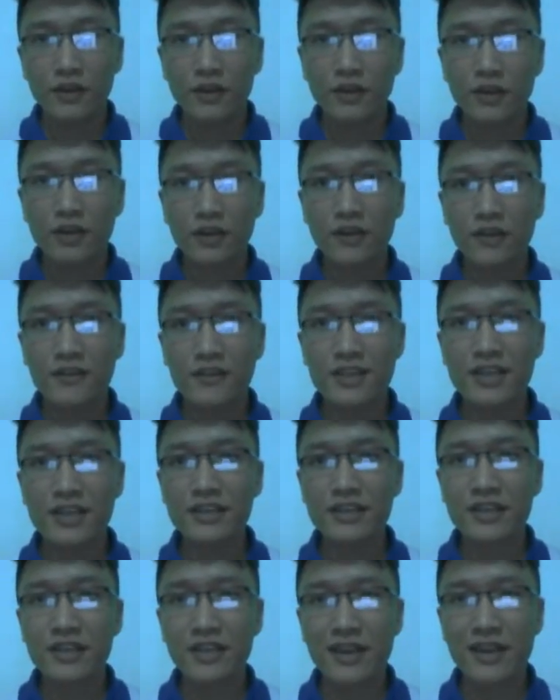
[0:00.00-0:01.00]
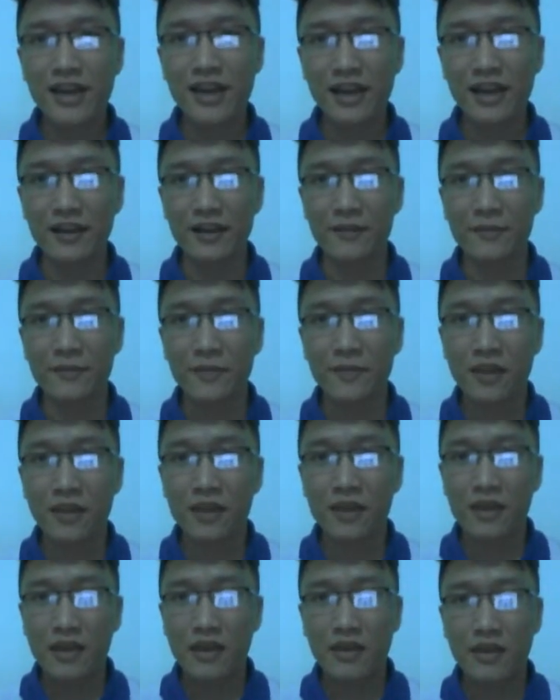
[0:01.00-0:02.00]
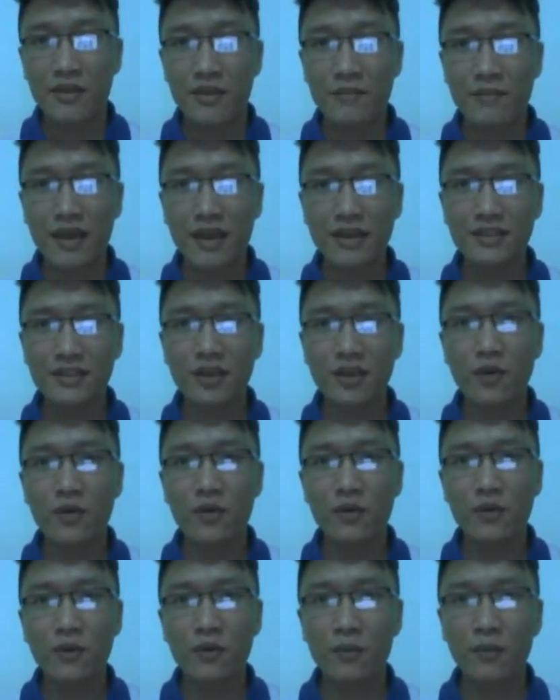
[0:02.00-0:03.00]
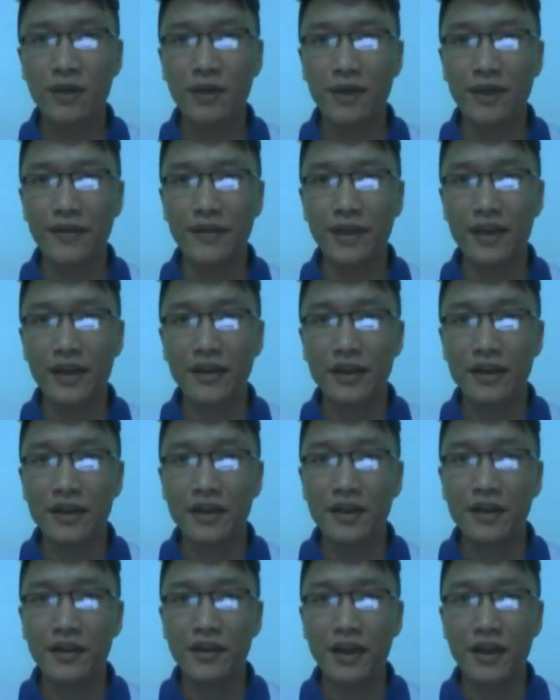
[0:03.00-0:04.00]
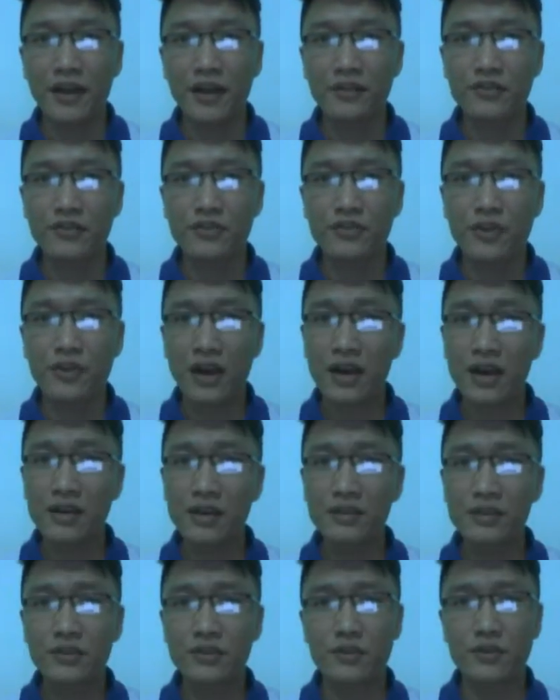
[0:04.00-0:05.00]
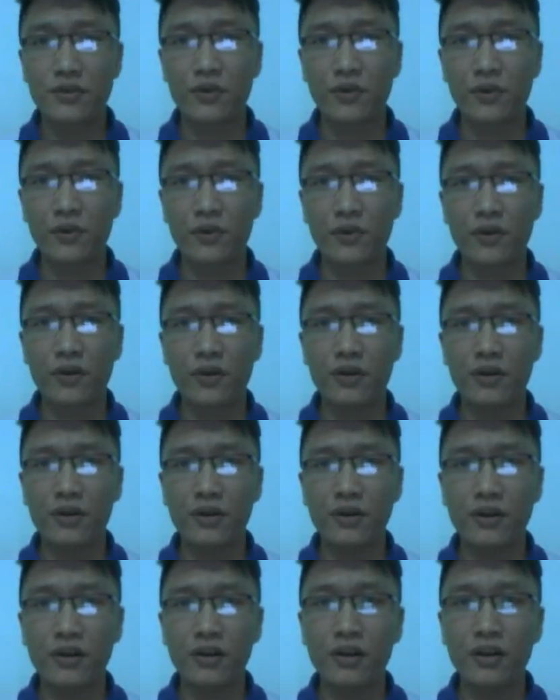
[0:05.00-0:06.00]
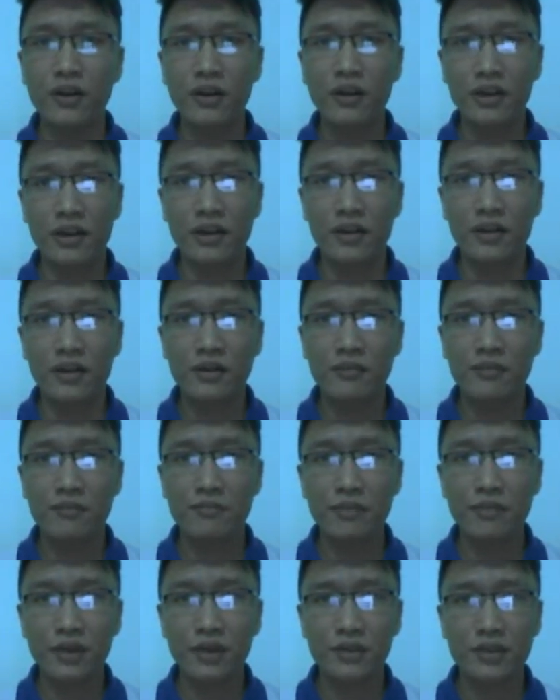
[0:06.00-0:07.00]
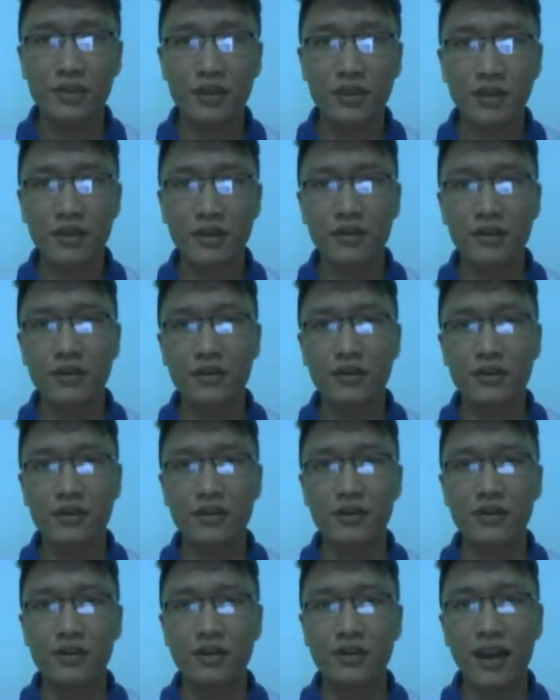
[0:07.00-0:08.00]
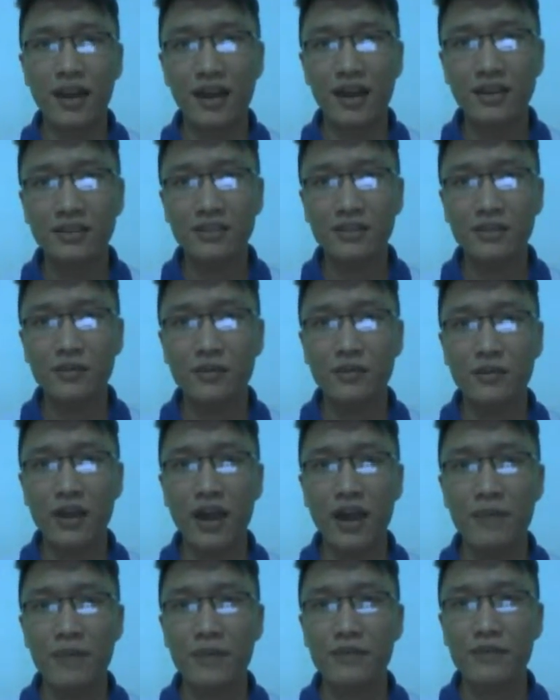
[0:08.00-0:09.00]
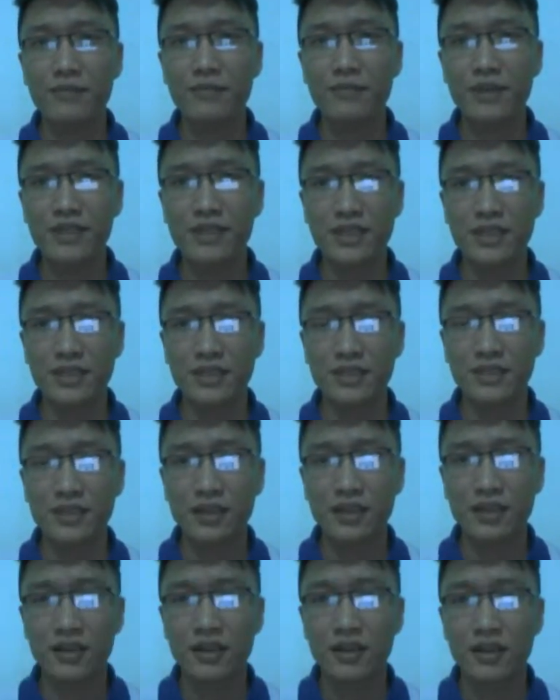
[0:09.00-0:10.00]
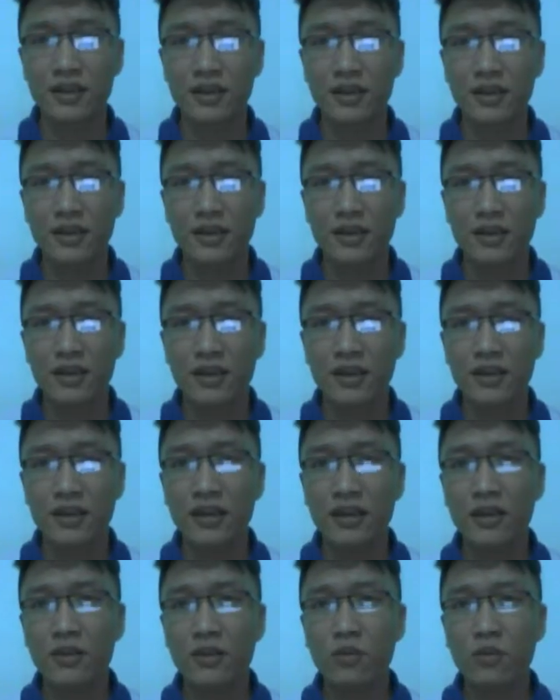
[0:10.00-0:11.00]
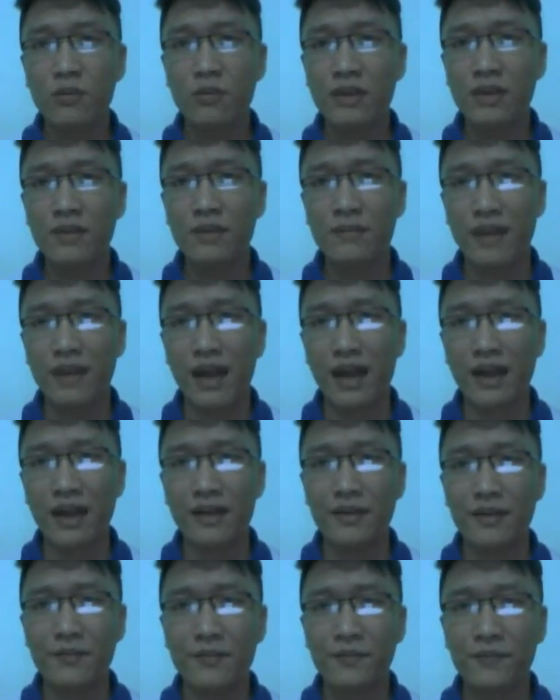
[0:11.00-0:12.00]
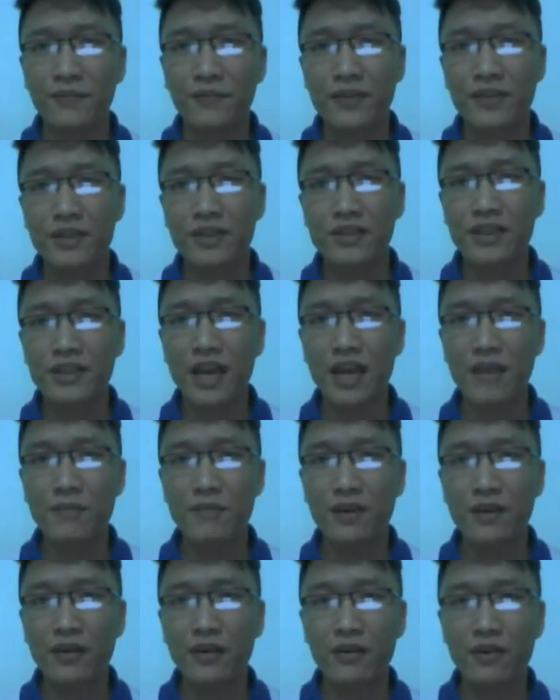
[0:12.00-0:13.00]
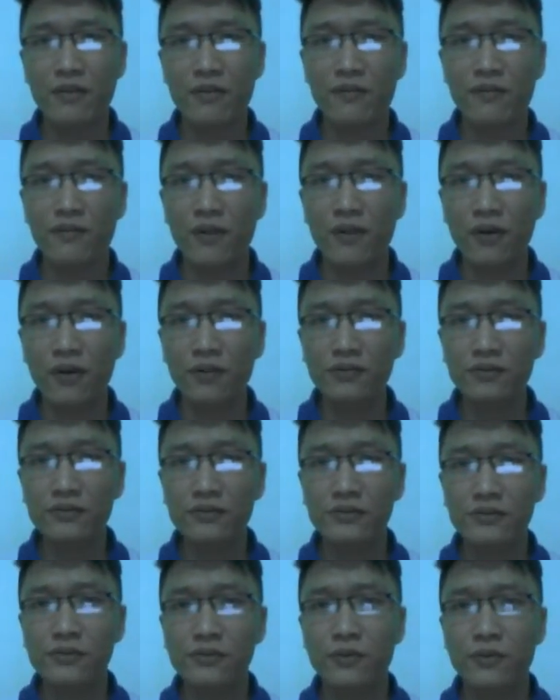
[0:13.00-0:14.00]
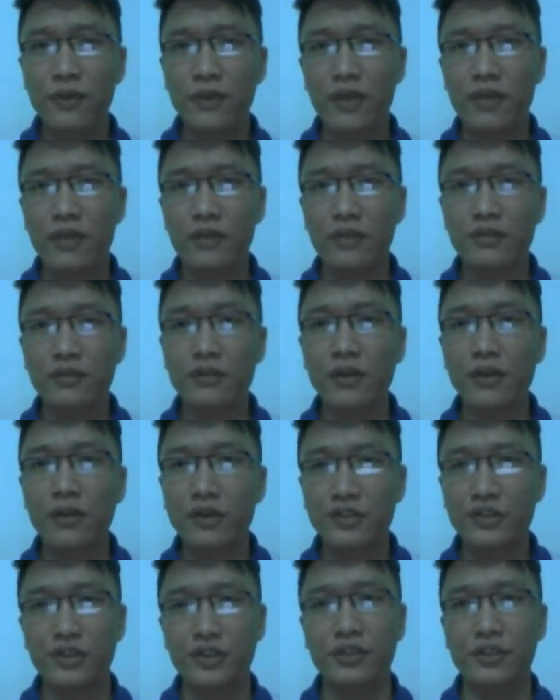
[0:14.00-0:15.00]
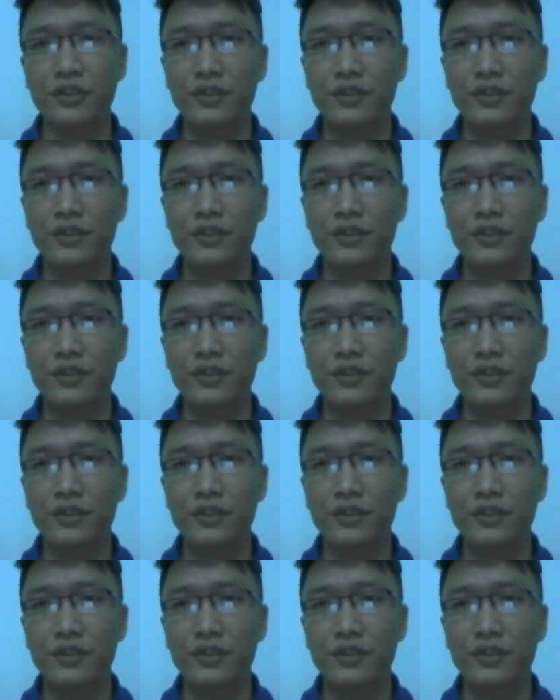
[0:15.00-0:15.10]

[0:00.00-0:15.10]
Conversation 9. The man told the woman that he had tried to call her early, but her life had been busy. And the woman replied she had been on the phone with the doctor.